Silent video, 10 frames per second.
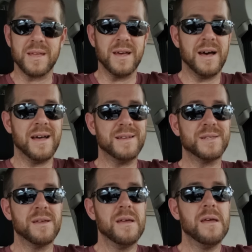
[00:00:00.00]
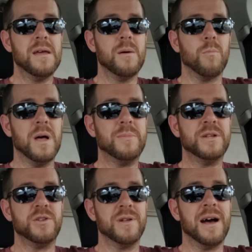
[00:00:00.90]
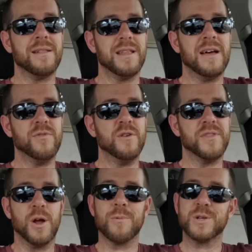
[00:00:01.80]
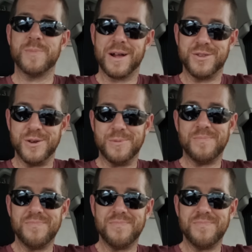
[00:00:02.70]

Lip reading: Guys, women do not love you if they don't respect you.